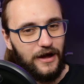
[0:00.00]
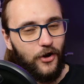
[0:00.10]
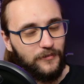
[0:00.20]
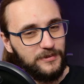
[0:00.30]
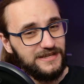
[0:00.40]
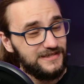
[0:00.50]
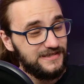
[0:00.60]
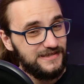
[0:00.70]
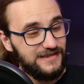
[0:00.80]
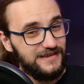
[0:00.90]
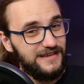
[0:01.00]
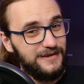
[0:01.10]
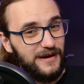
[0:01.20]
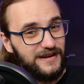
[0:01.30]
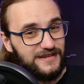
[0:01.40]
Obviously,
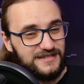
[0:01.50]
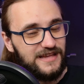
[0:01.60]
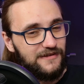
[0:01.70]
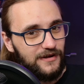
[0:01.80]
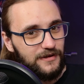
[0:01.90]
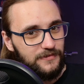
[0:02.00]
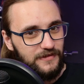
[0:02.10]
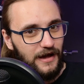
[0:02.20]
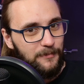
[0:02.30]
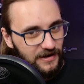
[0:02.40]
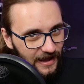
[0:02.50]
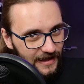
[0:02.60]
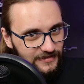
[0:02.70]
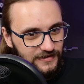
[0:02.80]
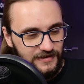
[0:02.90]
Himari does have an upper
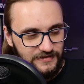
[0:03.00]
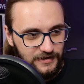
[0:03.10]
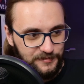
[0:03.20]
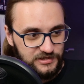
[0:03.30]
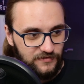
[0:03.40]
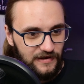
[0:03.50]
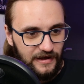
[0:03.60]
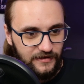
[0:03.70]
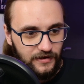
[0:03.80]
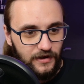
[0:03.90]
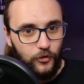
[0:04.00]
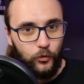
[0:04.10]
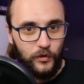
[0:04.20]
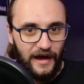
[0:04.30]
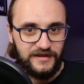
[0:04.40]
hand in terms of, like,
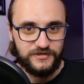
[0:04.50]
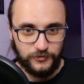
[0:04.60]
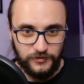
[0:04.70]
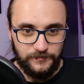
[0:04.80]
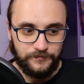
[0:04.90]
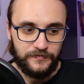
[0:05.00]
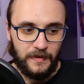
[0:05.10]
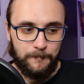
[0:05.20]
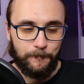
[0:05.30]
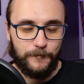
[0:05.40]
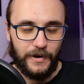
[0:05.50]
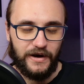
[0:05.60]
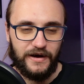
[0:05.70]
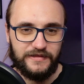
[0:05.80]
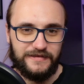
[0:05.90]
who likes who,
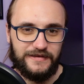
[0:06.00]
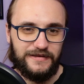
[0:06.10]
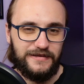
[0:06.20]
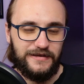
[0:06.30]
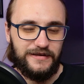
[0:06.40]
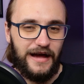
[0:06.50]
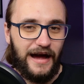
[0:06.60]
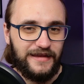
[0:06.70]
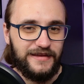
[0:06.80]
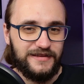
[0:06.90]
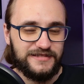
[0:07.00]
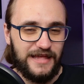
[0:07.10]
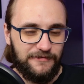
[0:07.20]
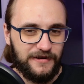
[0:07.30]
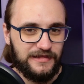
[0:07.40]
but Aki is
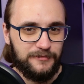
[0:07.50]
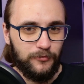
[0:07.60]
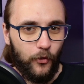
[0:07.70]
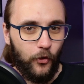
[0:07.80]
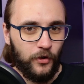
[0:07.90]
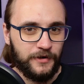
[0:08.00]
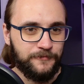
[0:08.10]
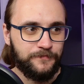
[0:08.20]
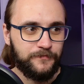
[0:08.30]
definitely more